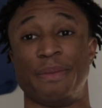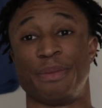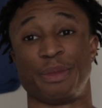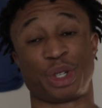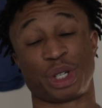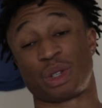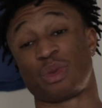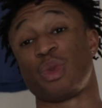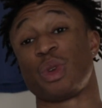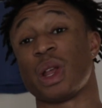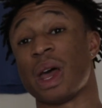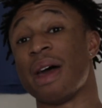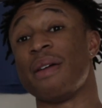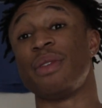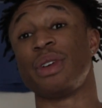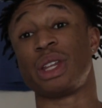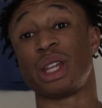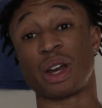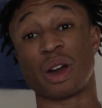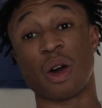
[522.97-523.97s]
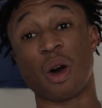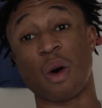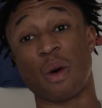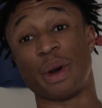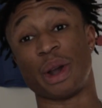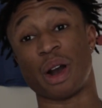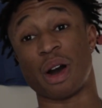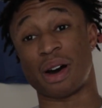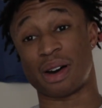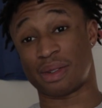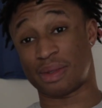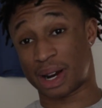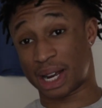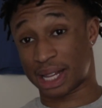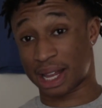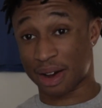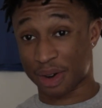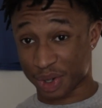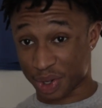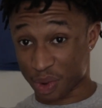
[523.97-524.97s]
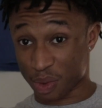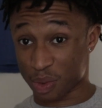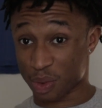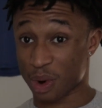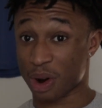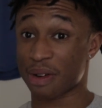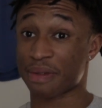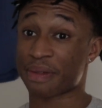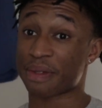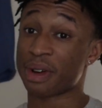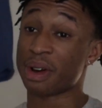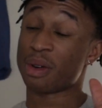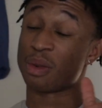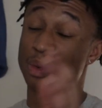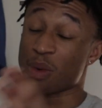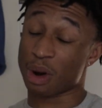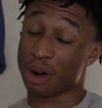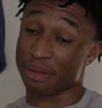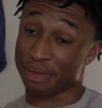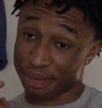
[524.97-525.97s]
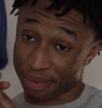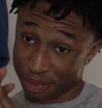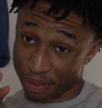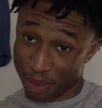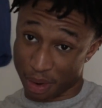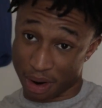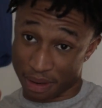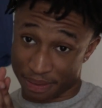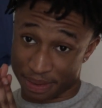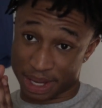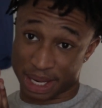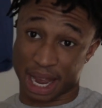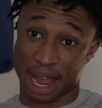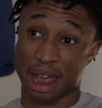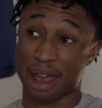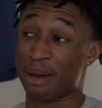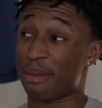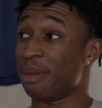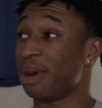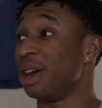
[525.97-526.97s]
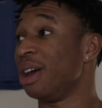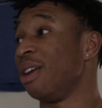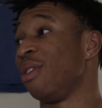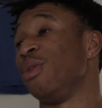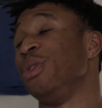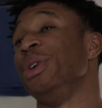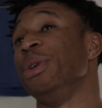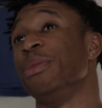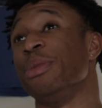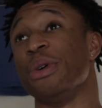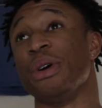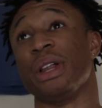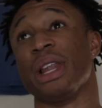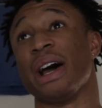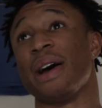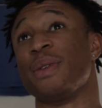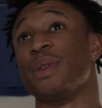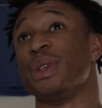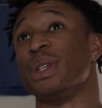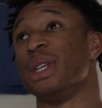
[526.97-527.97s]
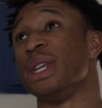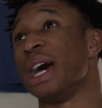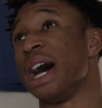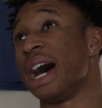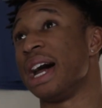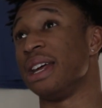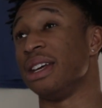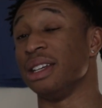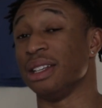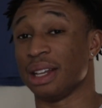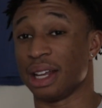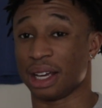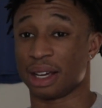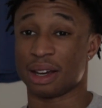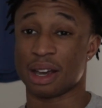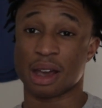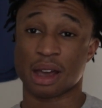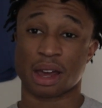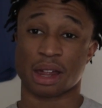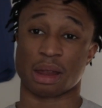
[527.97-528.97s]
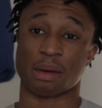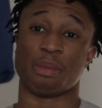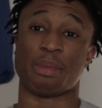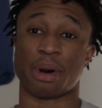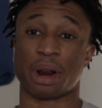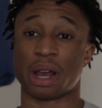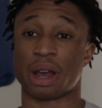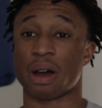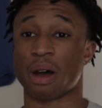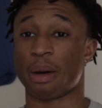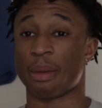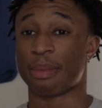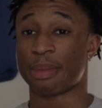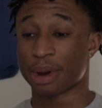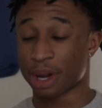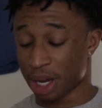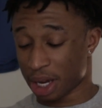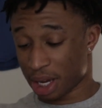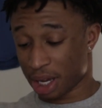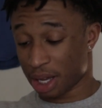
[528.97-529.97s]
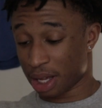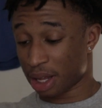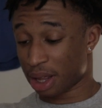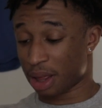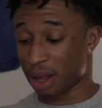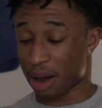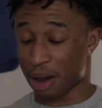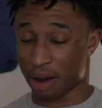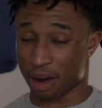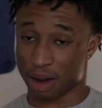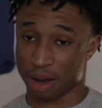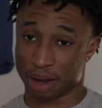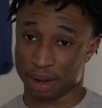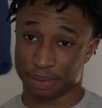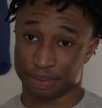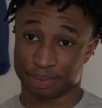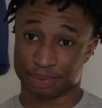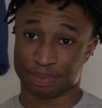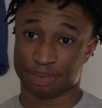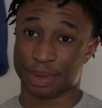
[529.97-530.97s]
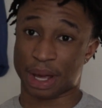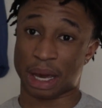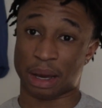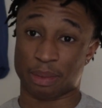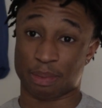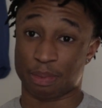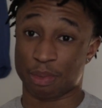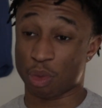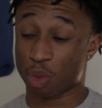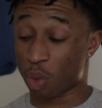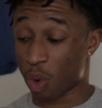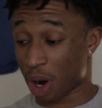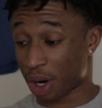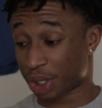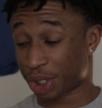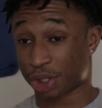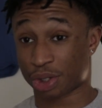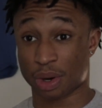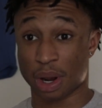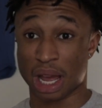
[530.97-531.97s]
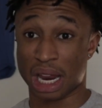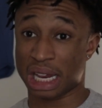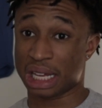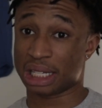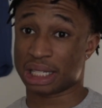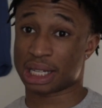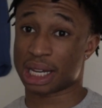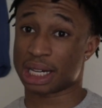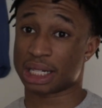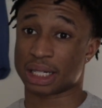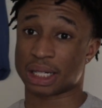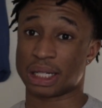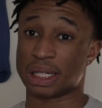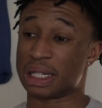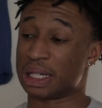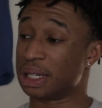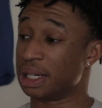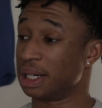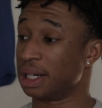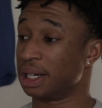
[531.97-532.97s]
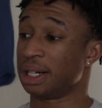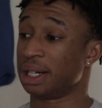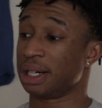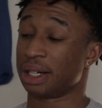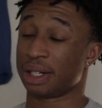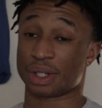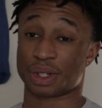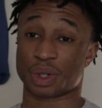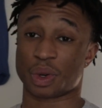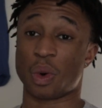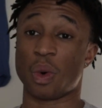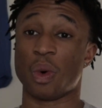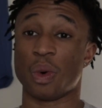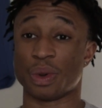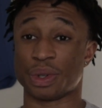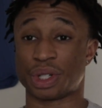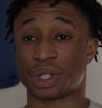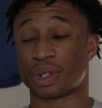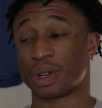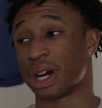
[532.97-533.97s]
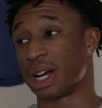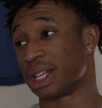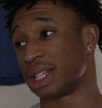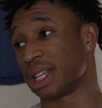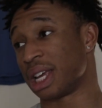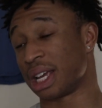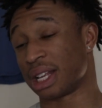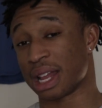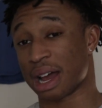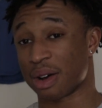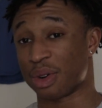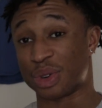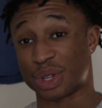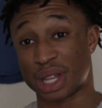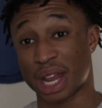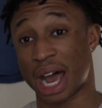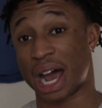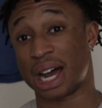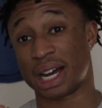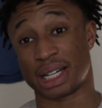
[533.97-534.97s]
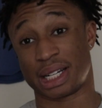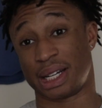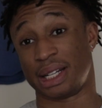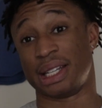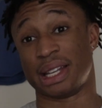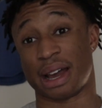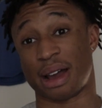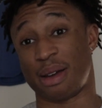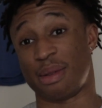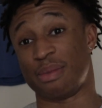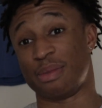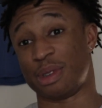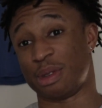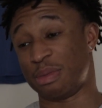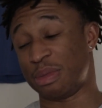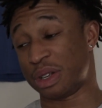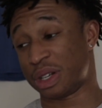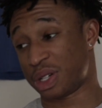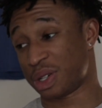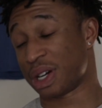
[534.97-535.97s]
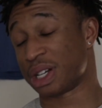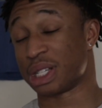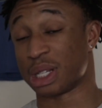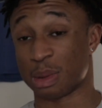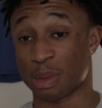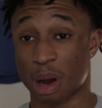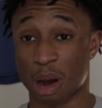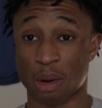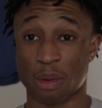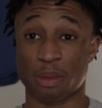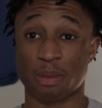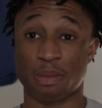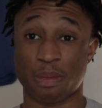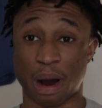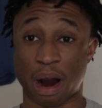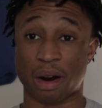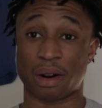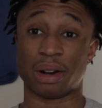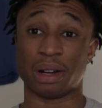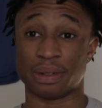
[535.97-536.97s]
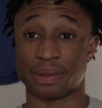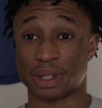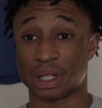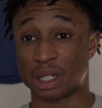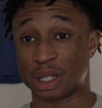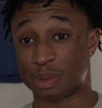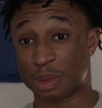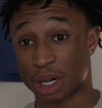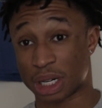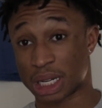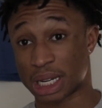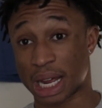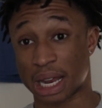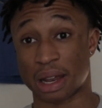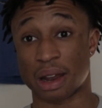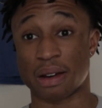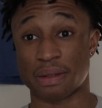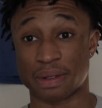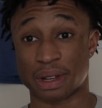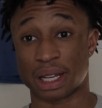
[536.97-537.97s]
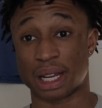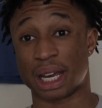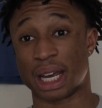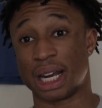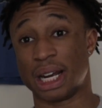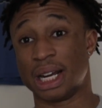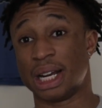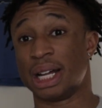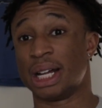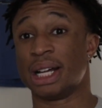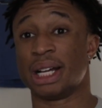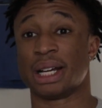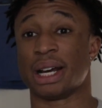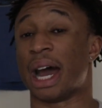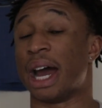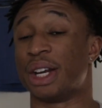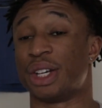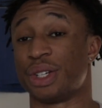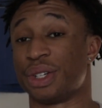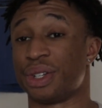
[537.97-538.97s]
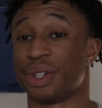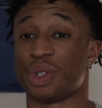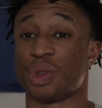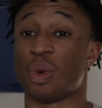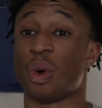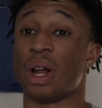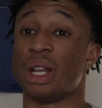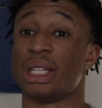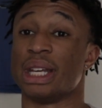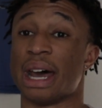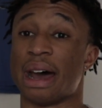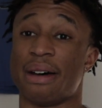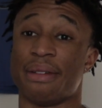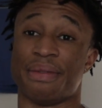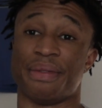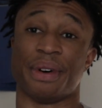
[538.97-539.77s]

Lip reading: Just with everything going on, right? That was a rough time for your boy. That was not it. Like the breakup, like rush training session, school stress. Like that was not a good time to be stressing about powerlifting. As much as I love it, like I should have just went to have